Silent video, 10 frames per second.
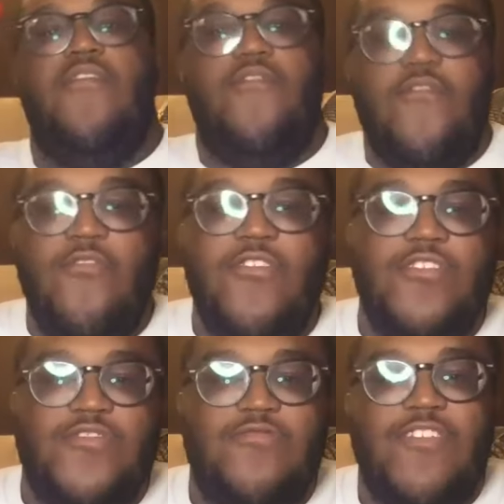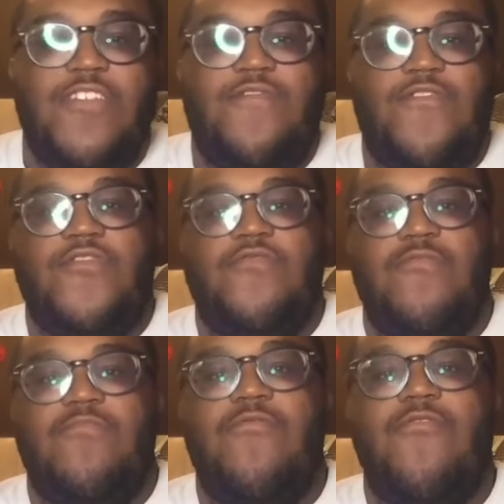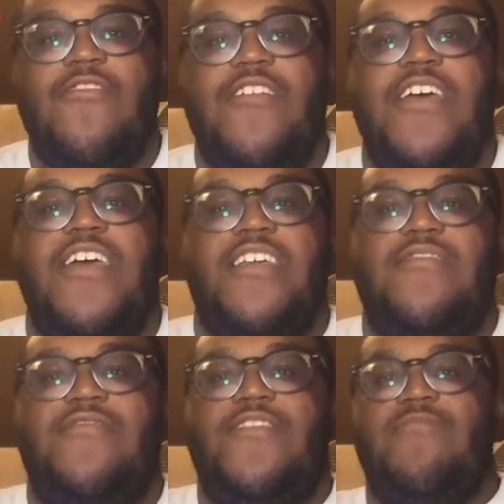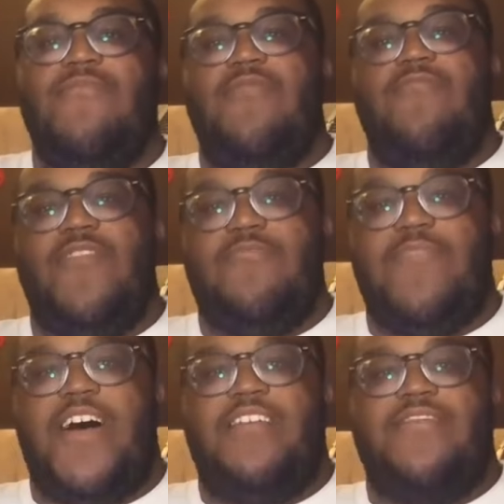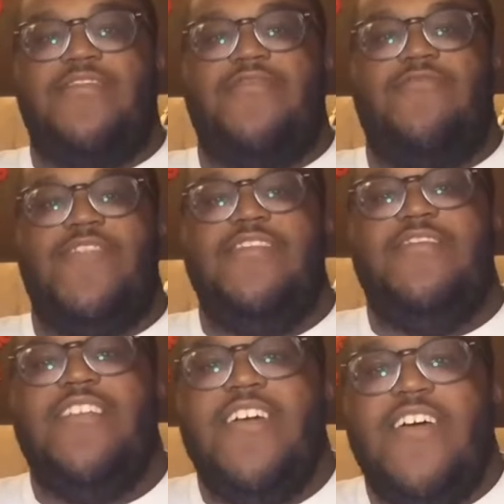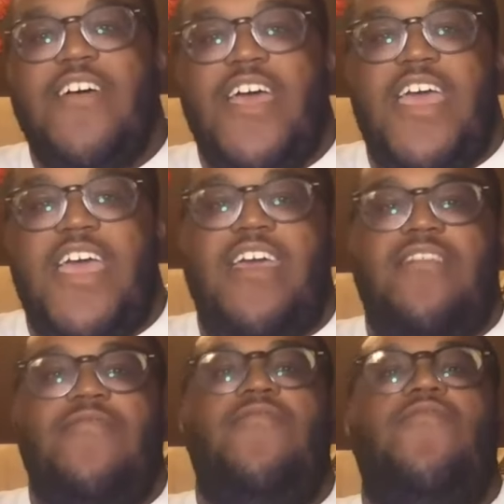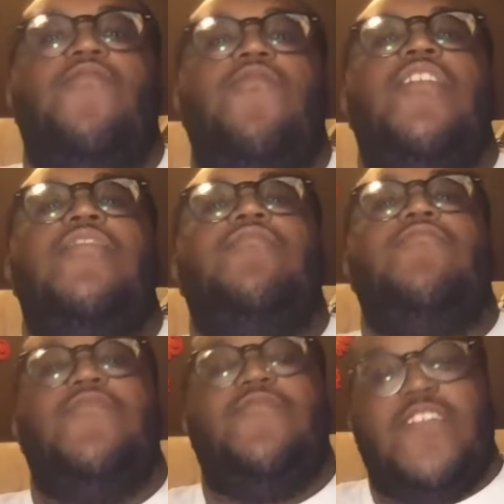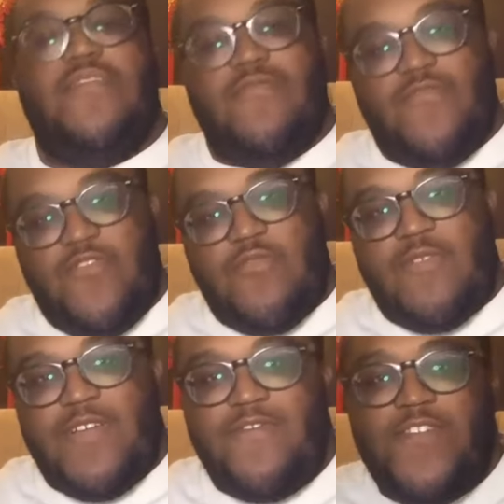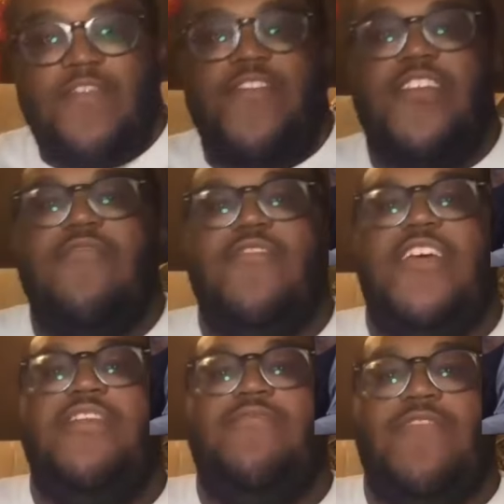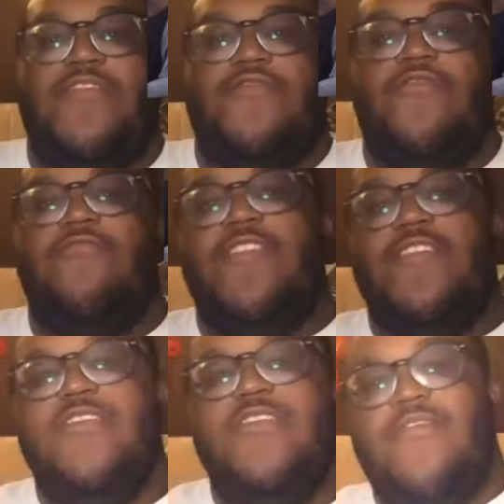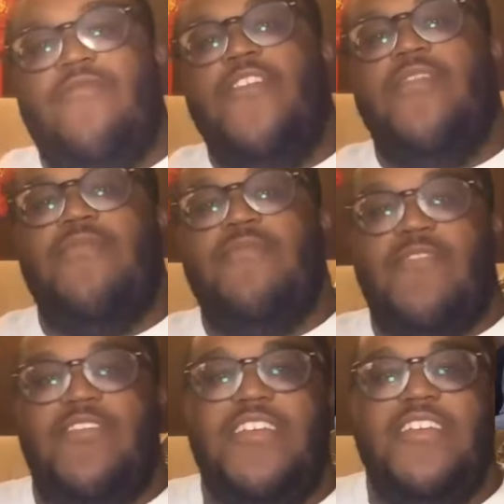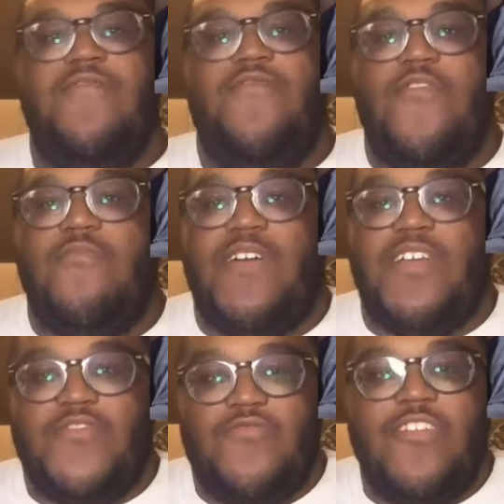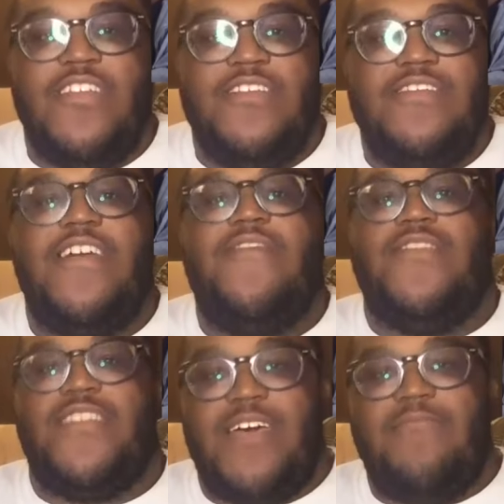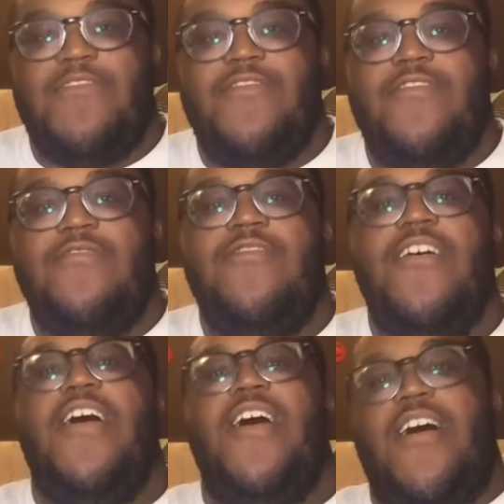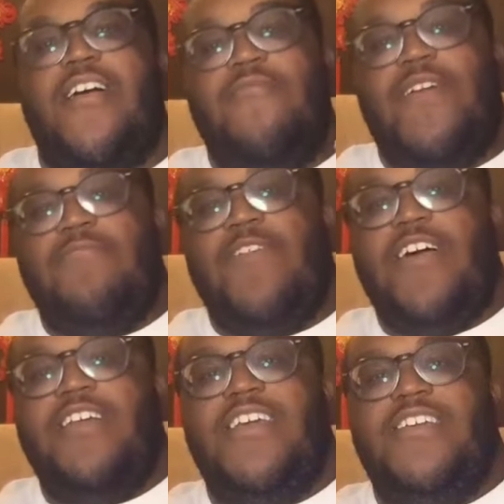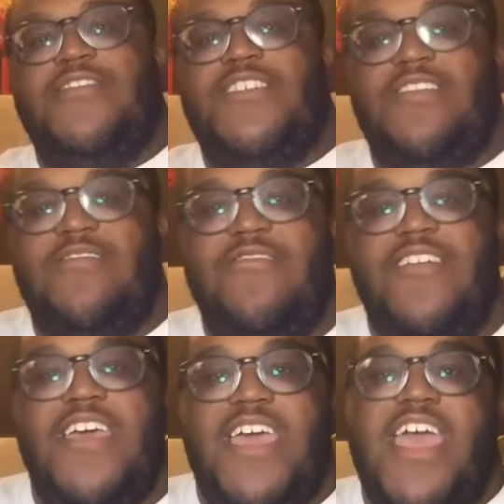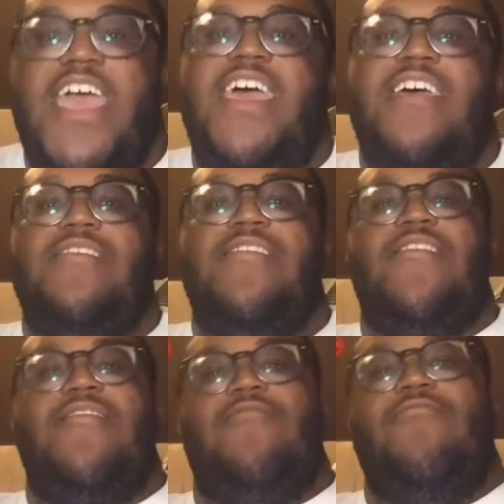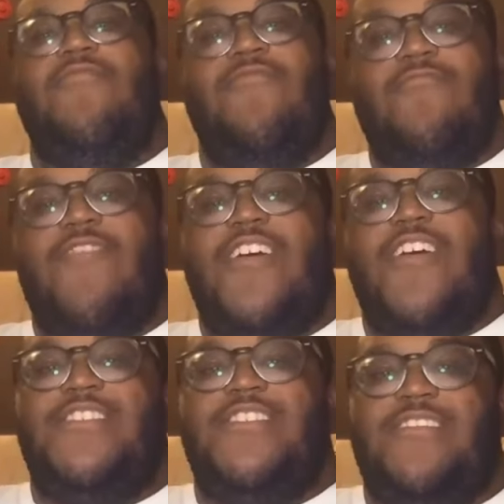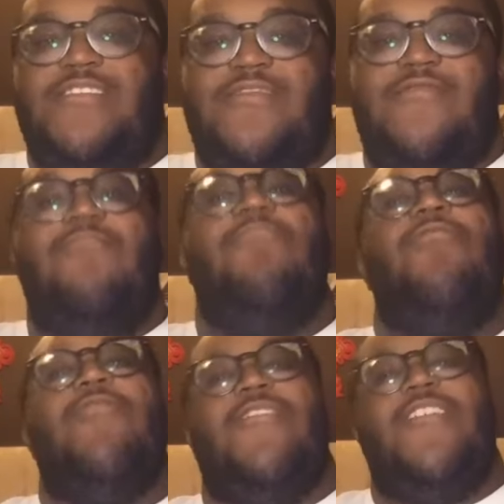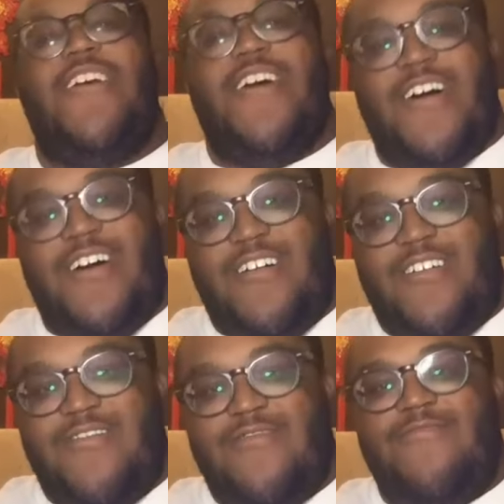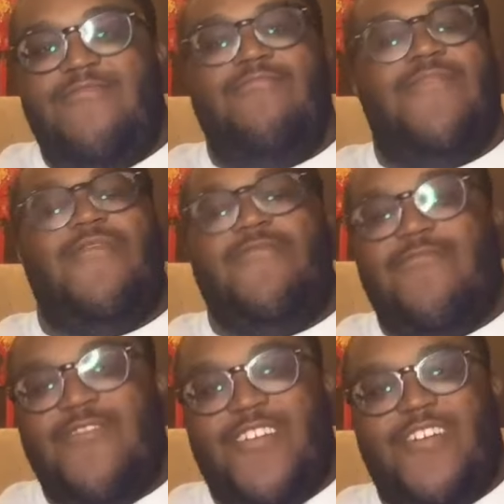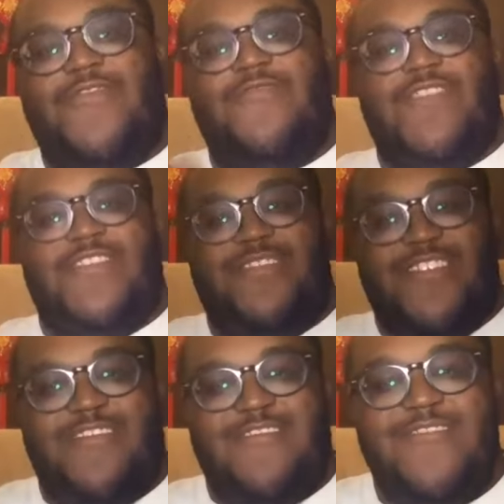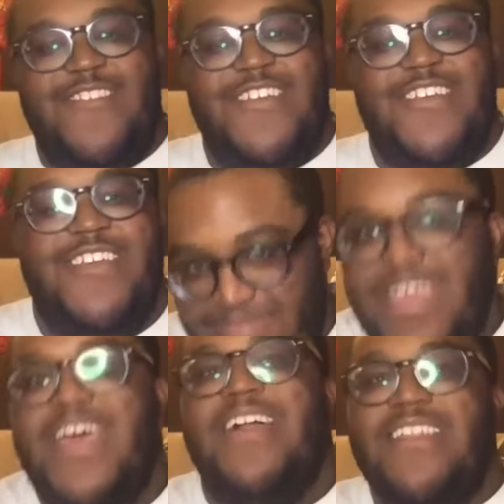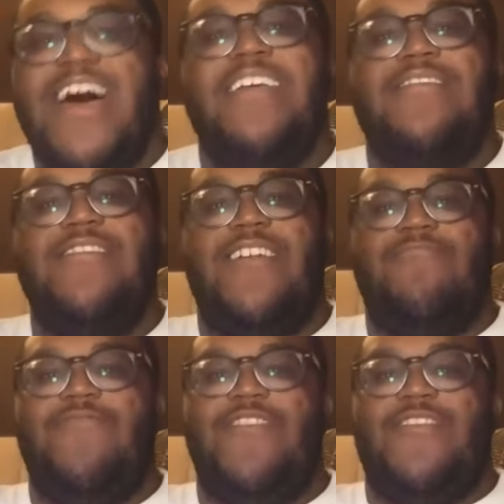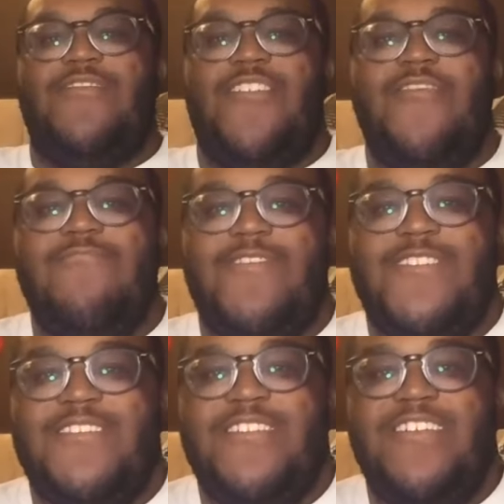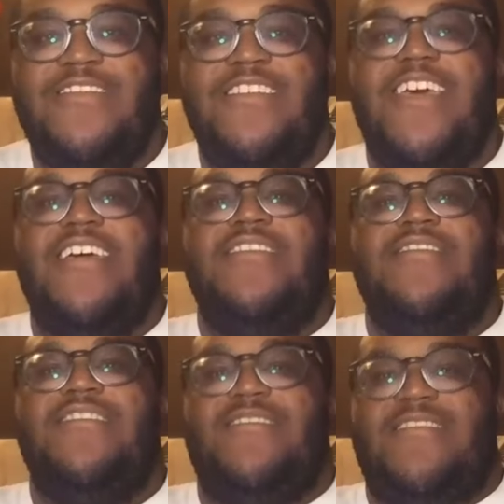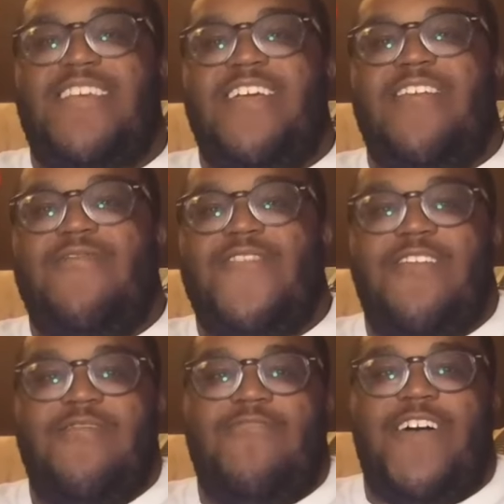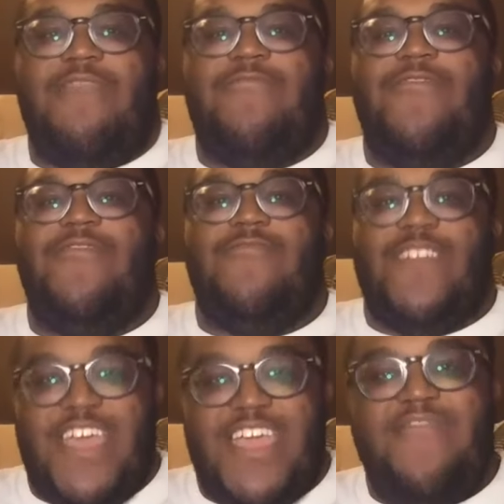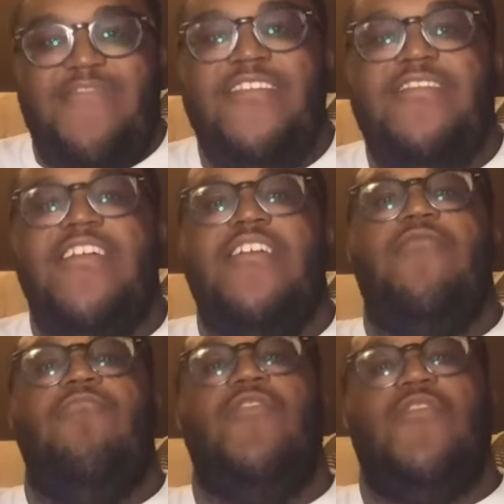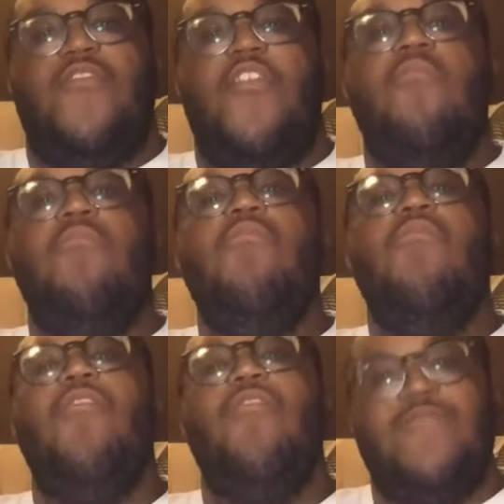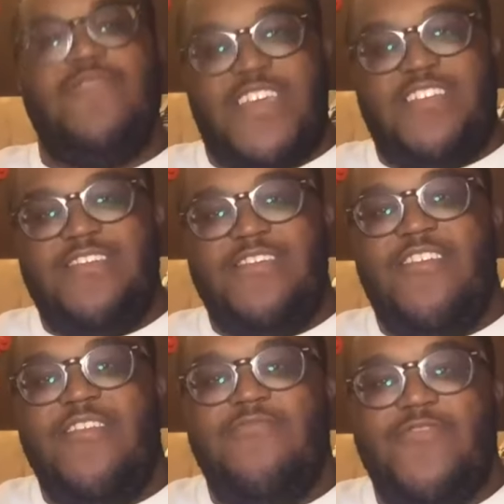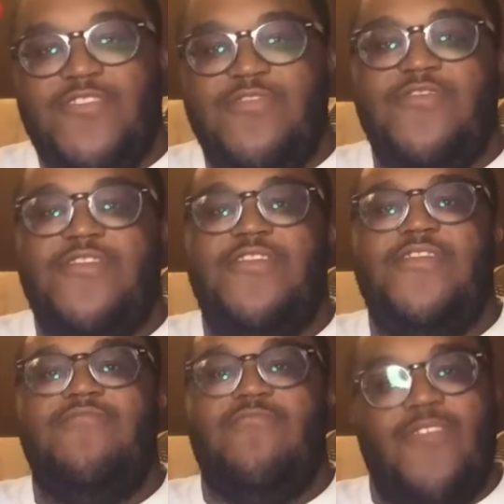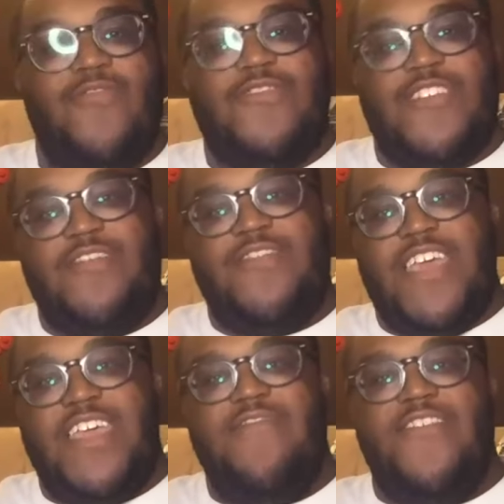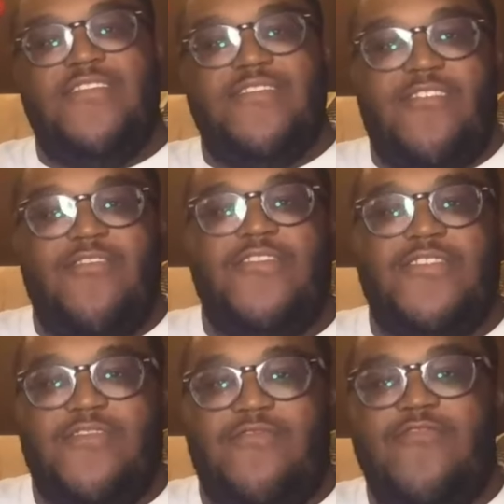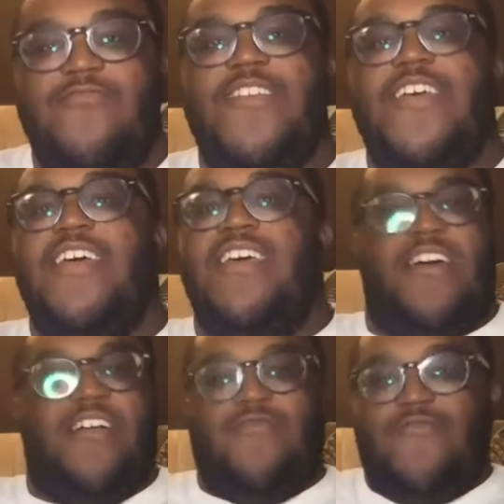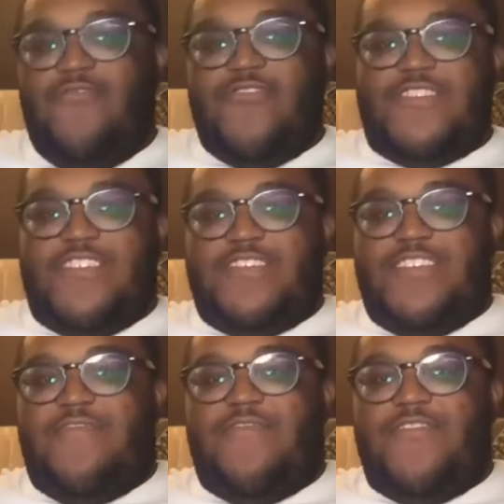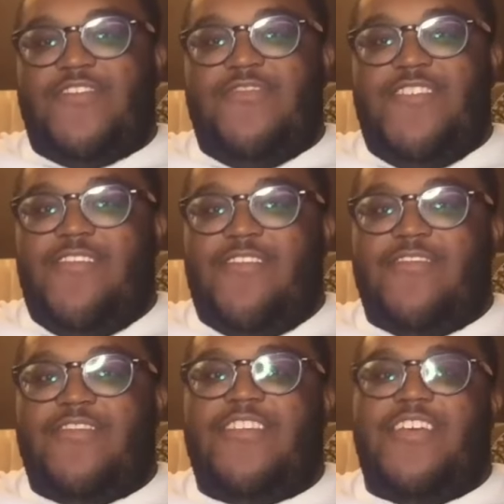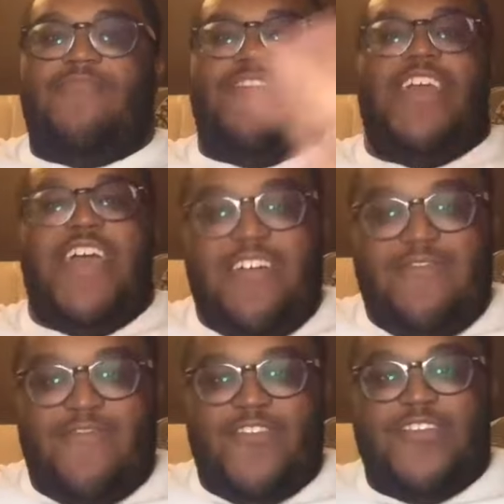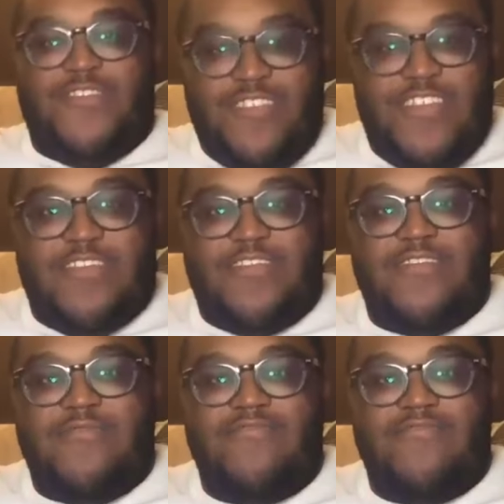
For the twenty-first report, you see me with a box of sweets, and this was even for my fifth Q and A special with Rib and Malik for my twenty-seventh episode of my podcast channel. And we were watching the report of my report of Sweets too. Lastly, I put Globe on the list since they are very popular with Avex, with Komuro Tetsuya produces most of the Avex artists and groups, of course, except for the three artists that we have for this list.